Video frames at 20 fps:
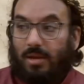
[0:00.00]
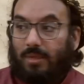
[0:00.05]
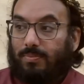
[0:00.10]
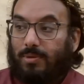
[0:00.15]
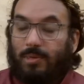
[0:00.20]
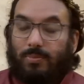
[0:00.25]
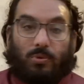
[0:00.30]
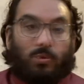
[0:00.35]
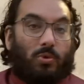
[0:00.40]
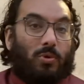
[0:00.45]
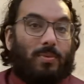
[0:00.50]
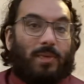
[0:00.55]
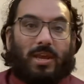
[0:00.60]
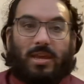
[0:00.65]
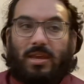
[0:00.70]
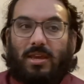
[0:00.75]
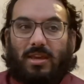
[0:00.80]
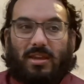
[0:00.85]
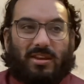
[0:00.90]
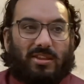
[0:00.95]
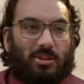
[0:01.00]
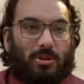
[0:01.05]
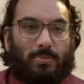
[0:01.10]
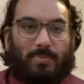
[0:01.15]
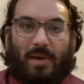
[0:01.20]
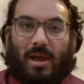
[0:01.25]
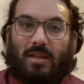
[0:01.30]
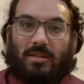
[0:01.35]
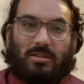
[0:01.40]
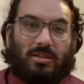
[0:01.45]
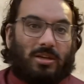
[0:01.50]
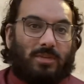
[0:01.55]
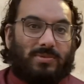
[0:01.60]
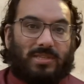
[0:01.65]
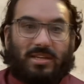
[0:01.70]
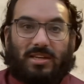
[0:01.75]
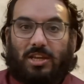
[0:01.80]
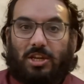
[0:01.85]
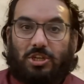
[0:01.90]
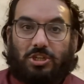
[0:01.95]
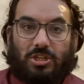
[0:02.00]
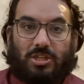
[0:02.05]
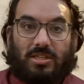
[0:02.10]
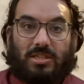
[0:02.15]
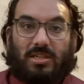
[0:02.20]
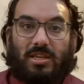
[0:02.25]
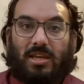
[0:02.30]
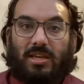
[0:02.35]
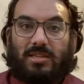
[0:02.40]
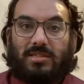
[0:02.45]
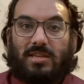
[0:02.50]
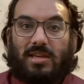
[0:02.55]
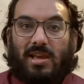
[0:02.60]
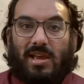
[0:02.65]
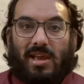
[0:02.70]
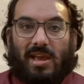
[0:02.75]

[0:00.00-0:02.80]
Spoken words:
People were making it in their bathtubs and kitchen sinks.